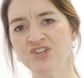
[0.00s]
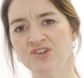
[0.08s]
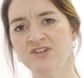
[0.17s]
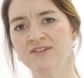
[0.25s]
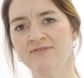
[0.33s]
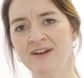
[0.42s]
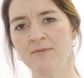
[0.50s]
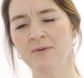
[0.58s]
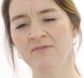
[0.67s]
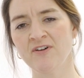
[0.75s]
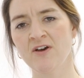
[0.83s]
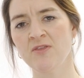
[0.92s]
should develop a
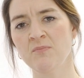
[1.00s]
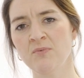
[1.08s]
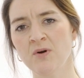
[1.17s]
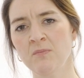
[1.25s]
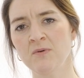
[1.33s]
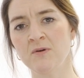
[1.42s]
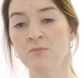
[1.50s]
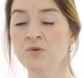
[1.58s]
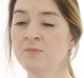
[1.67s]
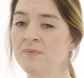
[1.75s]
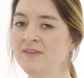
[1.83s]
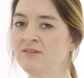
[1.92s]
further problem,
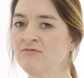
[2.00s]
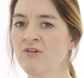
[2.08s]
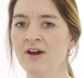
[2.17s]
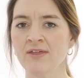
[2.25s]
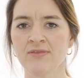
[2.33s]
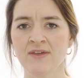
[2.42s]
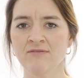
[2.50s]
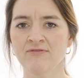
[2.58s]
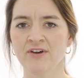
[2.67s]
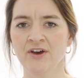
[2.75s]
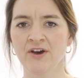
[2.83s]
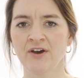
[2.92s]
would be the right thing
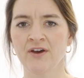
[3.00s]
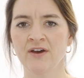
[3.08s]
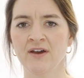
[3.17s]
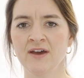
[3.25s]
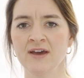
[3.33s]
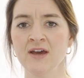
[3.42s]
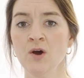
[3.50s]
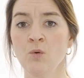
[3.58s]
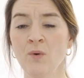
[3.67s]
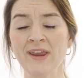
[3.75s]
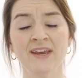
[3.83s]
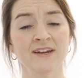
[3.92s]
for her.
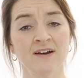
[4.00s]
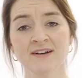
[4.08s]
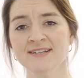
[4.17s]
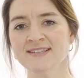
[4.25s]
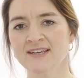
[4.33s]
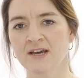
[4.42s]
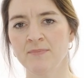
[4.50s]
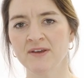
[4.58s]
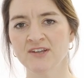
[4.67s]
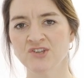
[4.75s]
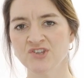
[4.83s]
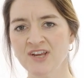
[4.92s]
We can ask her
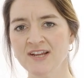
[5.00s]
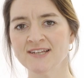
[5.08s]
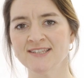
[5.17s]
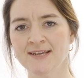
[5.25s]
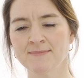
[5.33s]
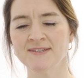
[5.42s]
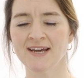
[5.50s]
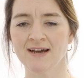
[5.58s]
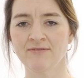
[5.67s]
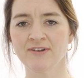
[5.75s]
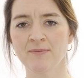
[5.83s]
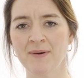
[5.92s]
because Sheila seems to
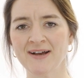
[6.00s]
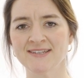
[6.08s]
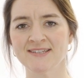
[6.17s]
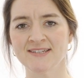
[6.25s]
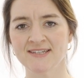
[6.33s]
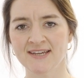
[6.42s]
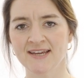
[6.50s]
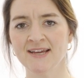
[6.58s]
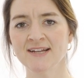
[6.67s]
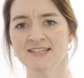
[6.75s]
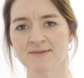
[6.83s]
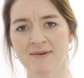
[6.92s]
have capacity
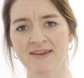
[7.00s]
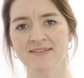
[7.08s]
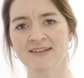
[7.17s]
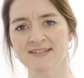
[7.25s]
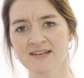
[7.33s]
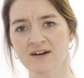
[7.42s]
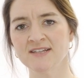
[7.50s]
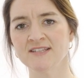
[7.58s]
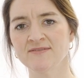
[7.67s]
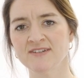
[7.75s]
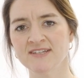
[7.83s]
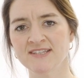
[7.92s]
to make these kinds
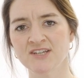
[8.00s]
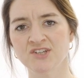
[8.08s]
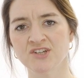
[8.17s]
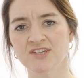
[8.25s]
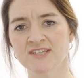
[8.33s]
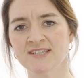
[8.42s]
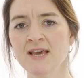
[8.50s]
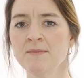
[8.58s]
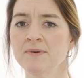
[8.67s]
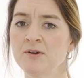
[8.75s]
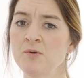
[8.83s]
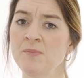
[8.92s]
of decisions,
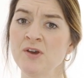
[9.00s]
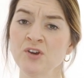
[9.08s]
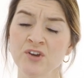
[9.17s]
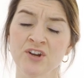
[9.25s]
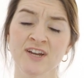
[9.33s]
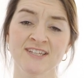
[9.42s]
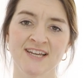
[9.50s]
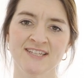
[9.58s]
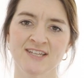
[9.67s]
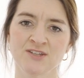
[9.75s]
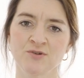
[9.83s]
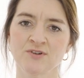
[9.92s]
but it would be a good idea
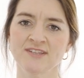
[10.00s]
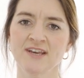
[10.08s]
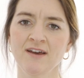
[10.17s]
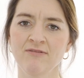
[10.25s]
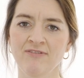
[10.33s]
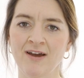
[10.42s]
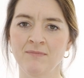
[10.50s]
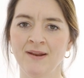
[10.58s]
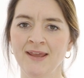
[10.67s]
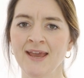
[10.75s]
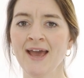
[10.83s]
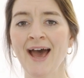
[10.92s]
to talk to her
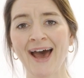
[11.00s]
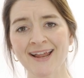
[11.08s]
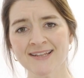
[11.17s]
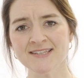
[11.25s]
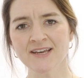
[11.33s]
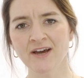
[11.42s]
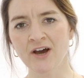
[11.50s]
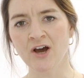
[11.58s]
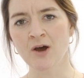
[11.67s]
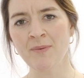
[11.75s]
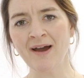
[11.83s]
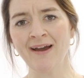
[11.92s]
family and to her
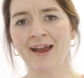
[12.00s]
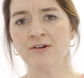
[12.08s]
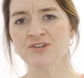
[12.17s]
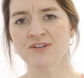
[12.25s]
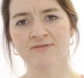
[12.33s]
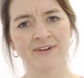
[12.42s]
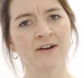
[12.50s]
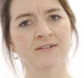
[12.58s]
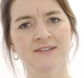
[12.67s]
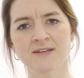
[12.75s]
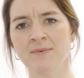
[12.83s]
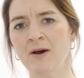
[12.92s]
about how she
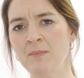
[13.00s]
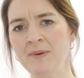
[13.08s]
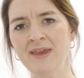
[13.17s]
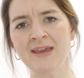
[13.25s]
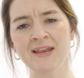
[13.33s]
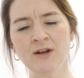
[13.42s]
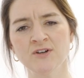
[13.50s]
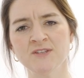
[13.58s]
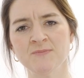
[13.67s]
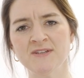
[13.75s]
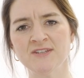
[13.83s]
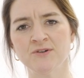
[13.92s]
felt about being in
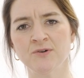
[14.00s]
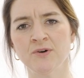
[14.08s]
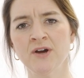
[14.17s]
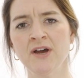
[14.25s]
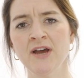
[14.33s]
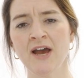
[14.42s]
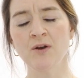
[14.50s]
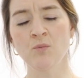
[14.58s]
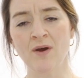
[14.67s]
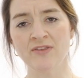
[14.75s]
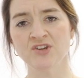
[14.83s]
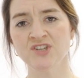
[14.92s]
hospital and
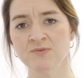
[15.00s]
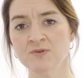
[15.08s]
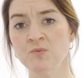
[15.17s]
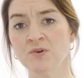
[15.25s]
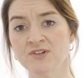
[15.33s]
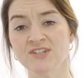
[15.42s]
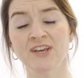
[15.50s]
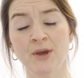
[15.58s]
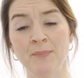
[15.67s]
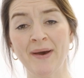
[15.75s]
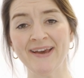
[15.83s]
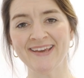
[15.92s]
whether she would want to go
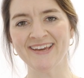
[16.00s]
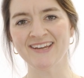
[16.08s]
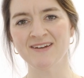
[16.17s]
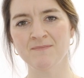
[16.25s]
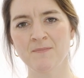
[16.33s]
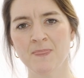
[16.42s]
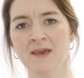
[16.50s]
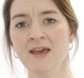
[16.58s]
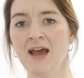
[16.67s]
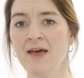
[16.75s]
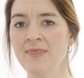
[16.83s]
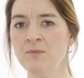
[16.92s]
back in.
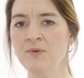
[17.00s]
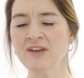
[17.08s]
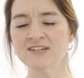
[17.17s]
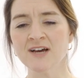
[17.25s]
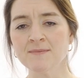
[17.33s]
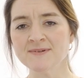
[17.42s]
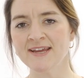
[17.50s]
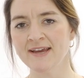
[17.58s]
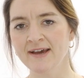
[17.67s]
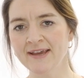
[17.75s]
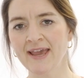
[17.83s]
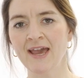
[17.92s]
And then we could update
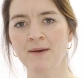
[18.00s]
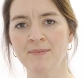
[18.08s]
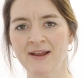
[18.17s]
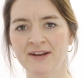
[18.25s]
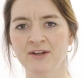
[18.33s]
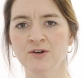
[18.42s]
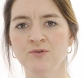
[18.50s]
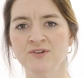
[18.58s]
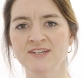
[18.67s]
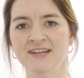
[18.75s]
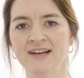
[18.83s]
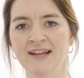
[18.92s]
her care plan
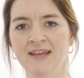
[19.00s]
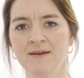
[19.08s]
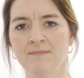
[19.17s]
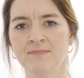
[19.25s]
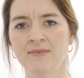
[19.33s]
accordingly.